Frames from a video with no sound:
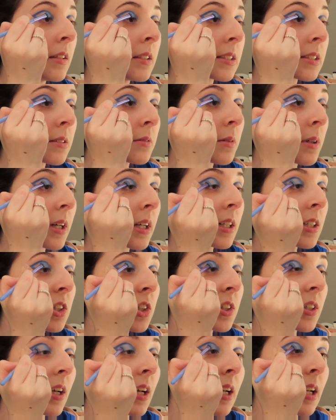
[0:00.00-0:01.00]
So we're gonna
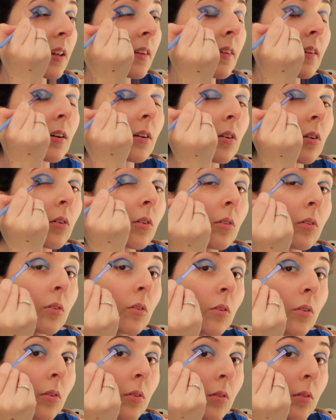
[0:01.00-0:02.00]
shade in the
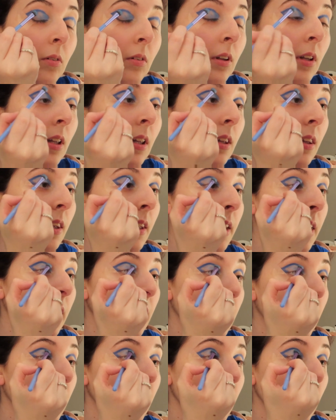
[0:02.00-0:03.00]
whole
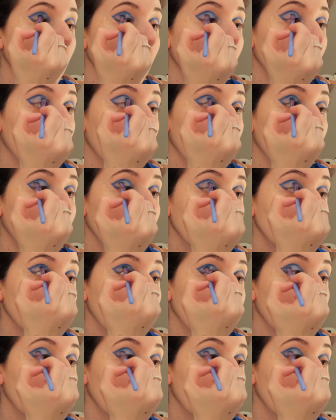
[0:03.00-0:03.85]
lid that's